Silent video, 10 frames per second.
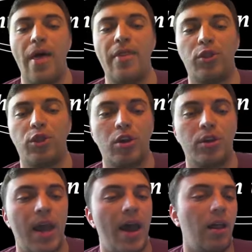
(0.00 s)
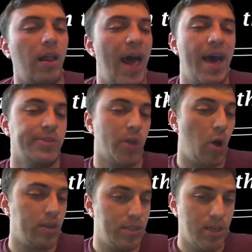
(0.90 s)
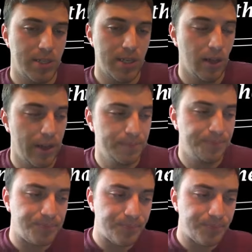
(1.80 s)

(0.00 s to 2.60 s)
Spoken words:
And then the third guy I'll add is Austin Dillon.